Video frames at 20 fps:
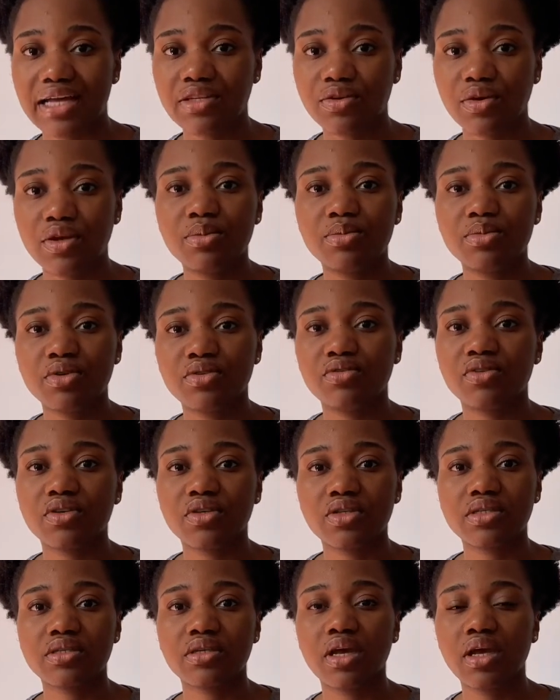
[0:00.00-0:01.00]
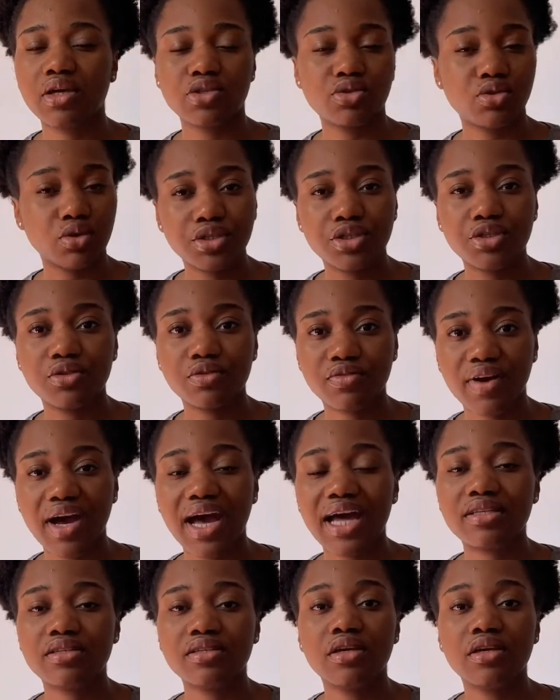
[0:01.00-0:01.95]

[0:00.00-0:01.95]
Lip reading: any previous study you've had.